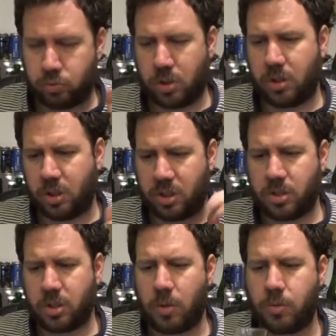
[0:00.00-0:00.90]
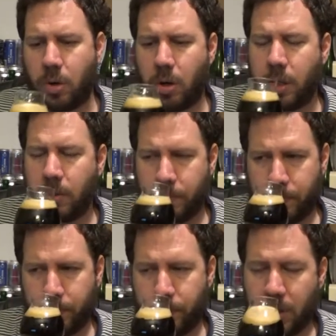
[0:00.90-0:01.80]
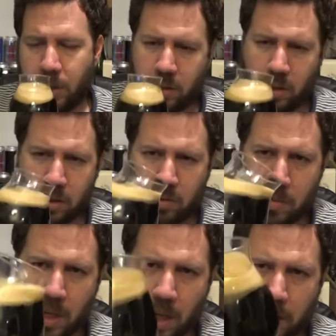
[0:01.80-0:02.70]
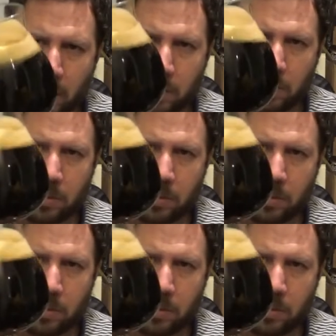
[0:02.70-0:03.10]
because it's so dry. Nice creamy head though,